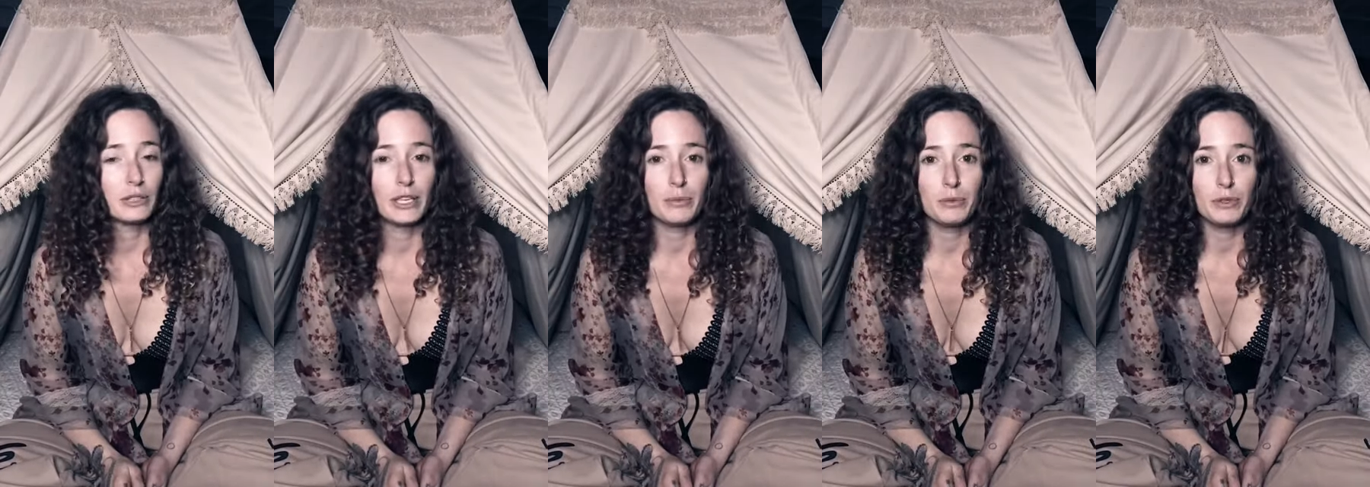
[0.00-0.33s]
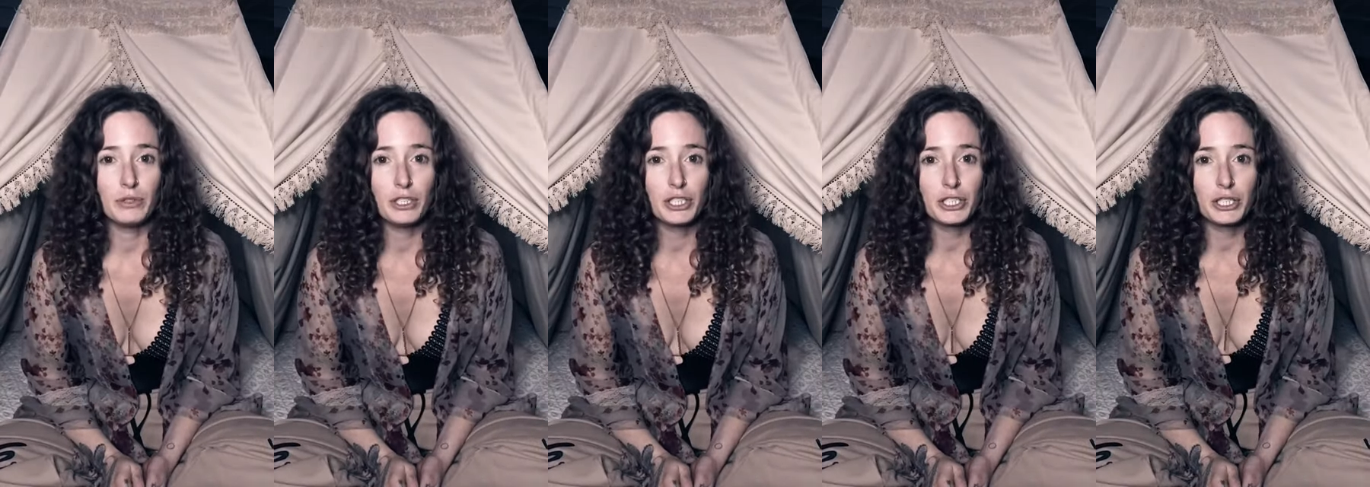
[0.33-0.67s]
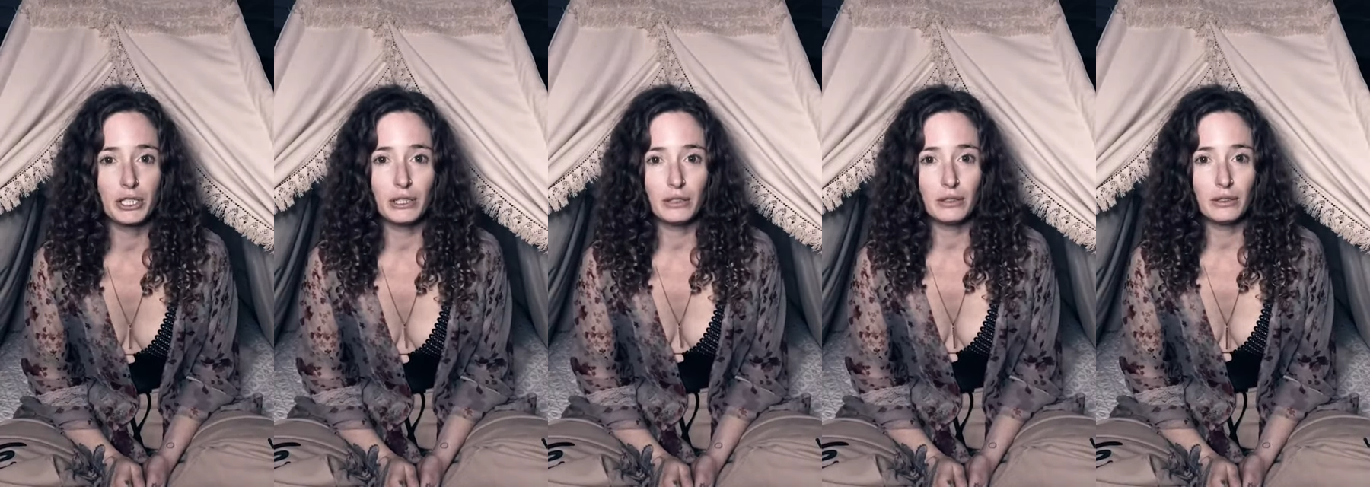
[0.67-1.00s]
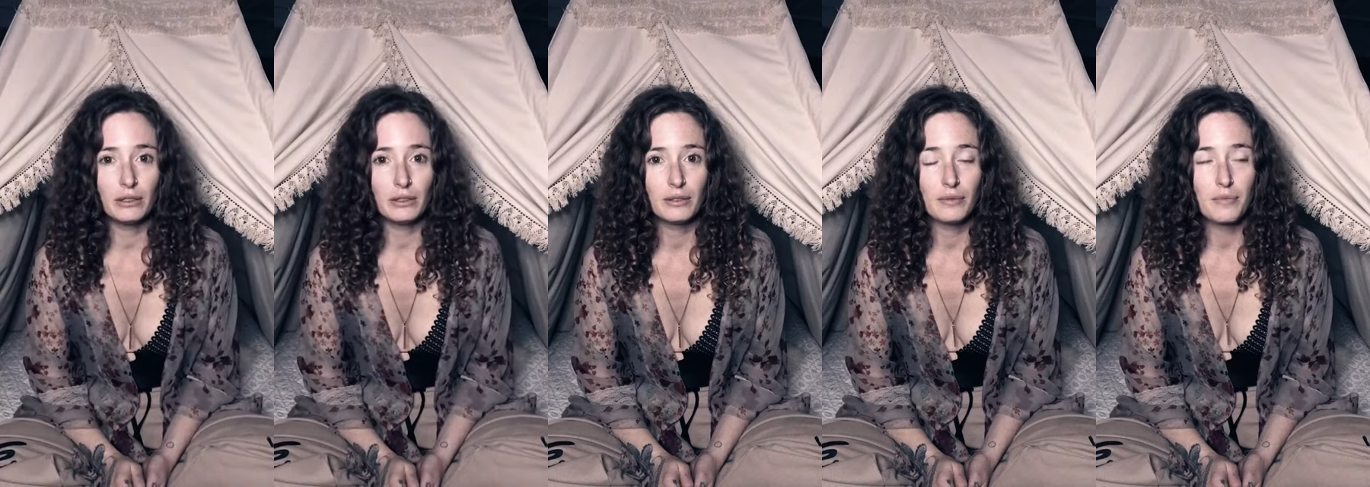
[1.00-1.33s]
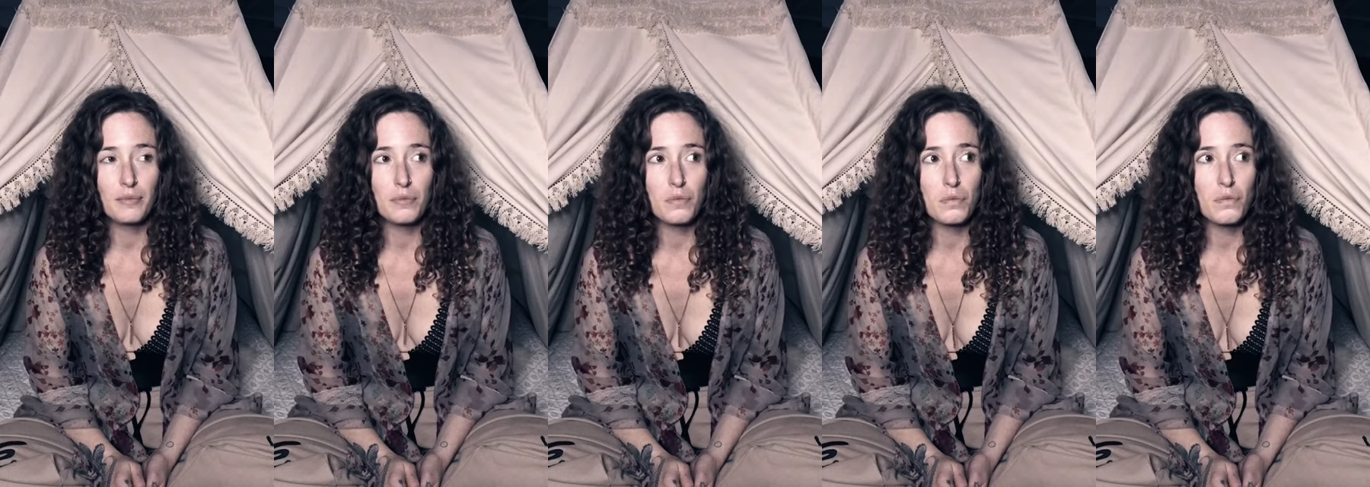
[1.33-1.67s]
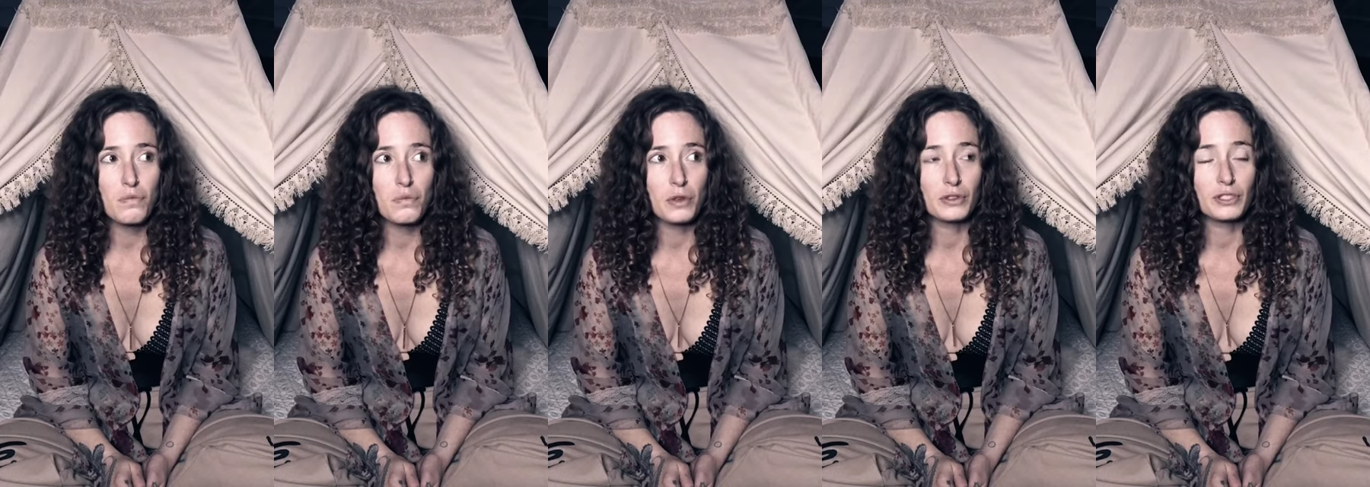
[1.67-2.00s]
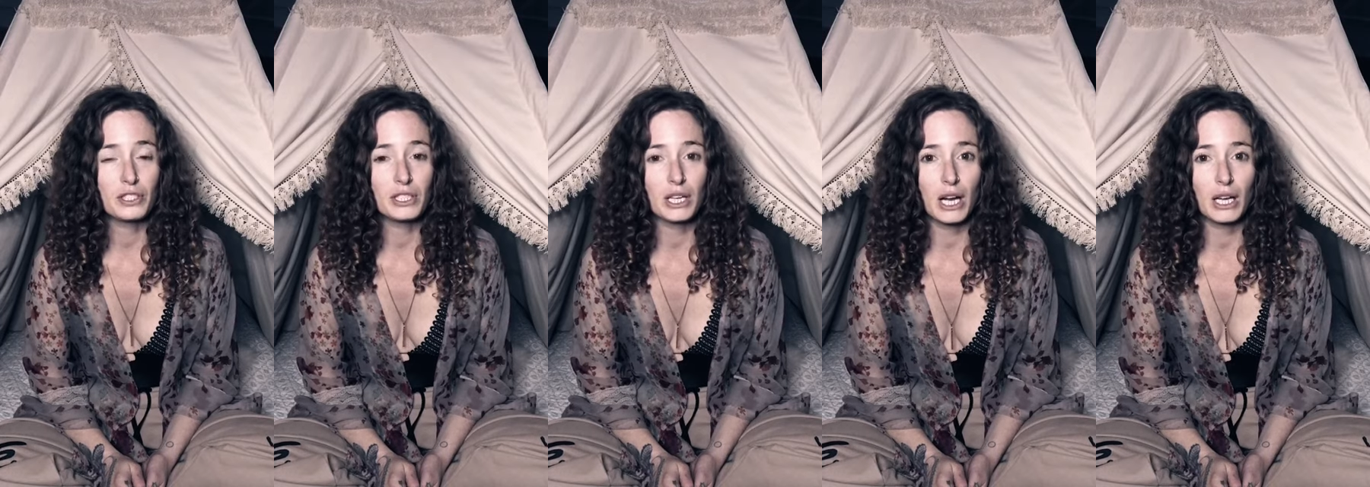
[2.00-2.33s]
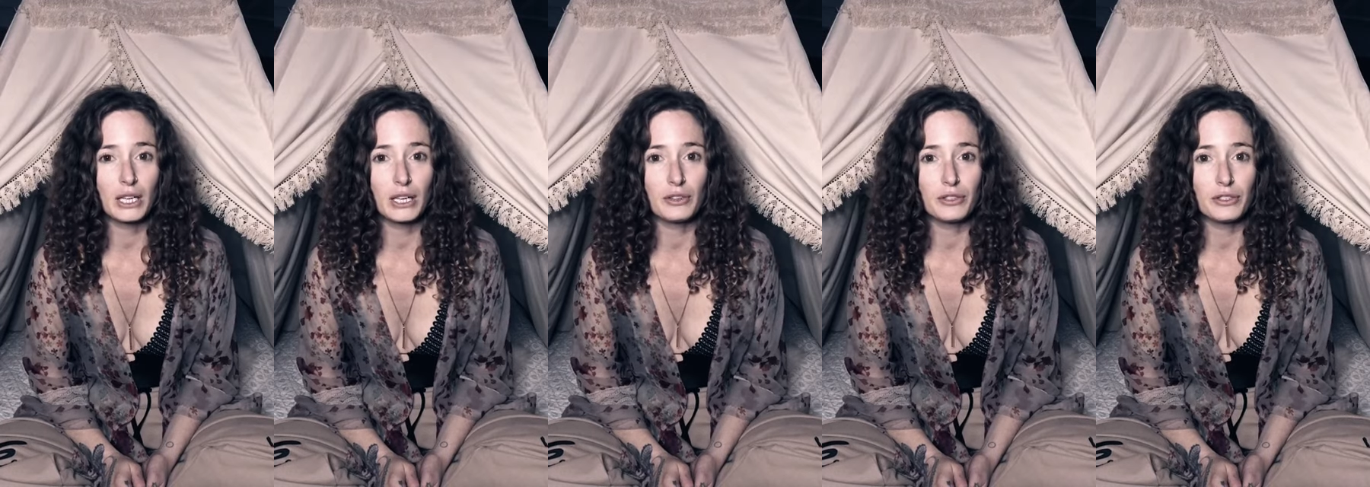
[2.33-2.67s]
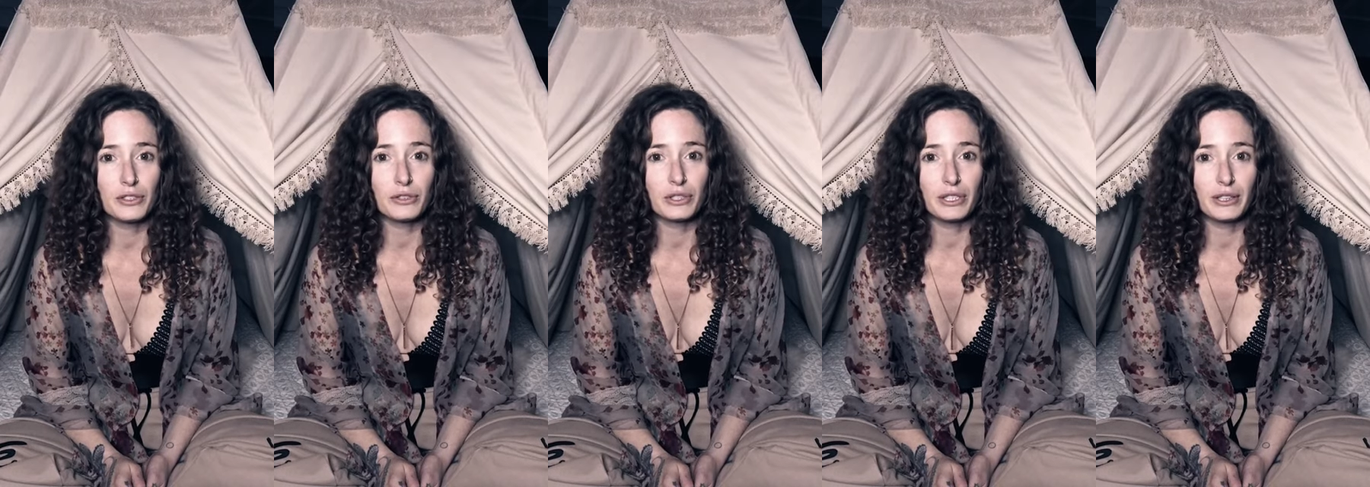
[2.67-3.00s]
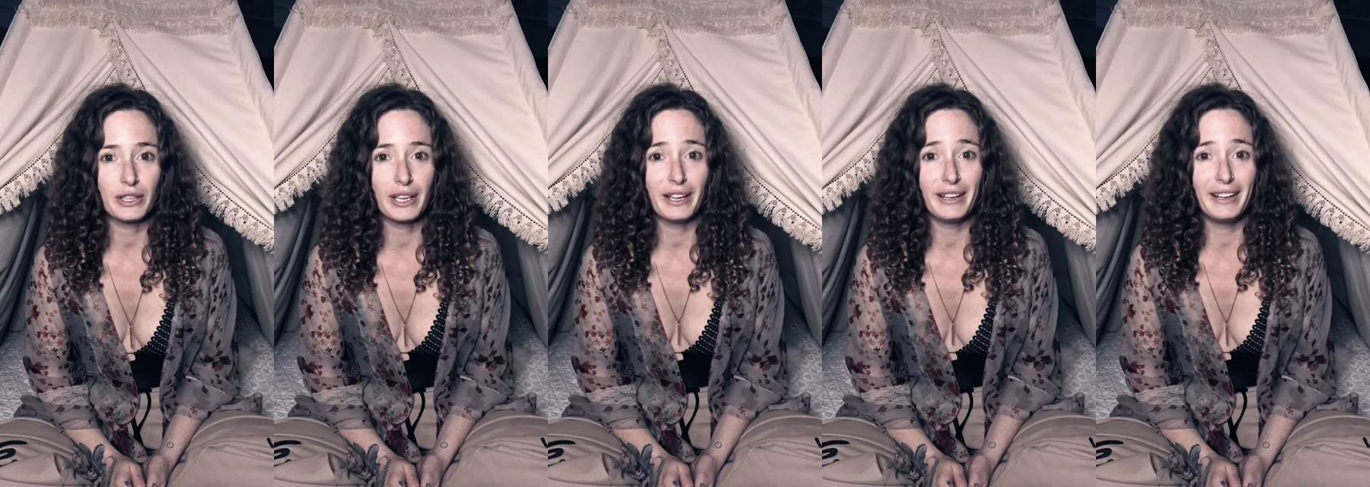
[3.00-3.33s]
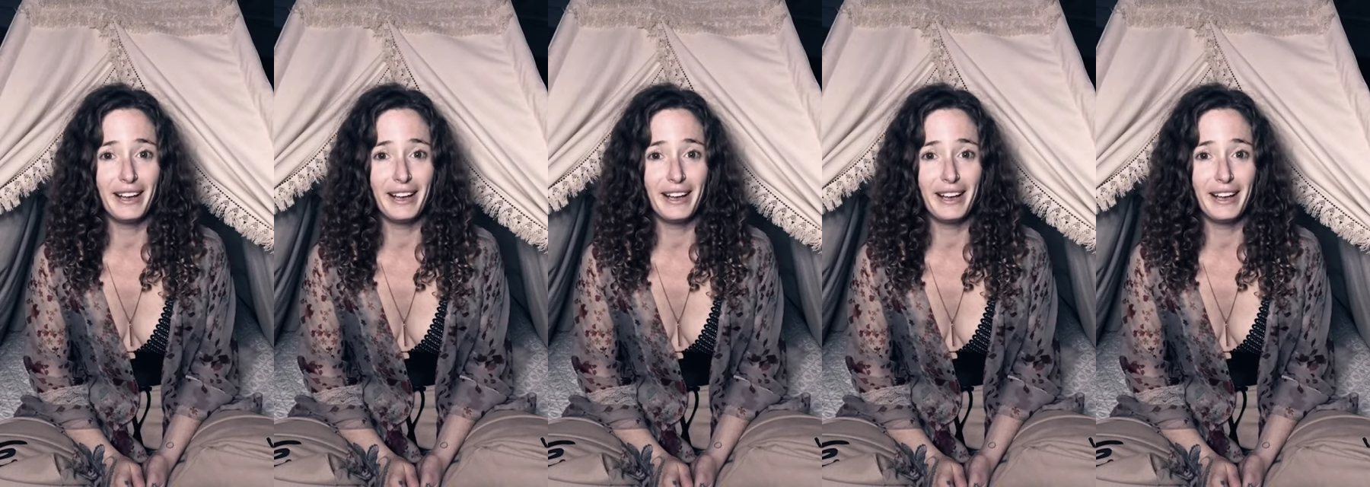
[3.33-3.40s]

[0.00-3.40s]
ammunition. There's a guy down the street that.